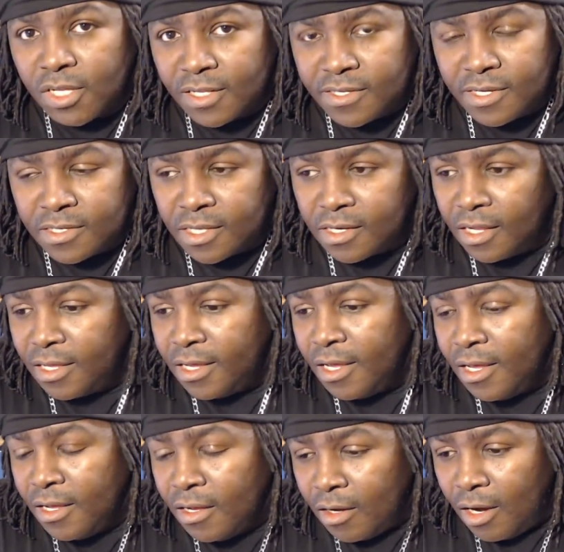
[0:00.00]
consistently
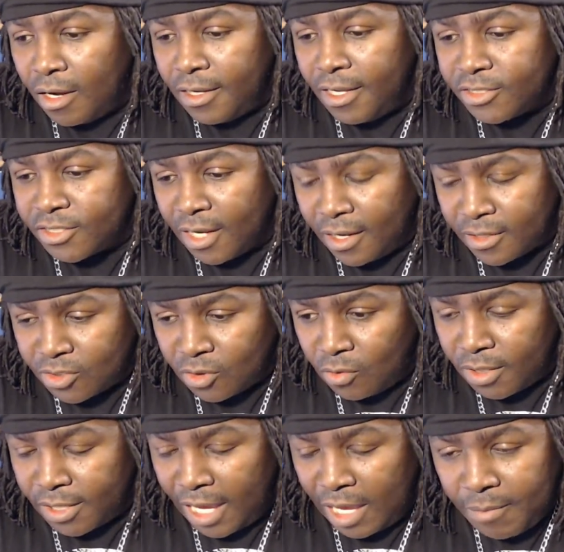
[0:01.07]
on each console
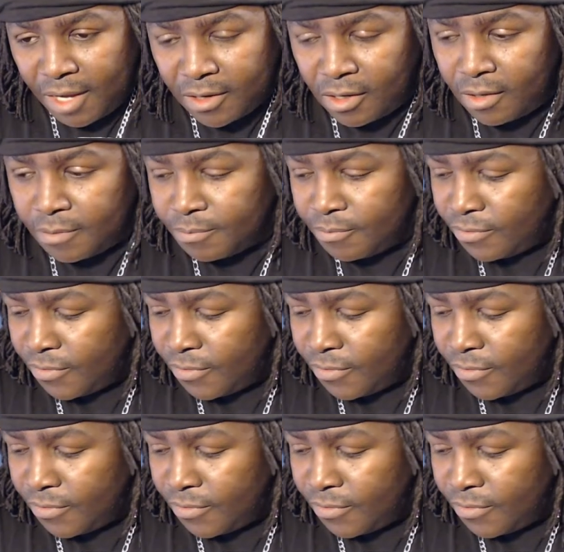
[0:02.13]
it came out on.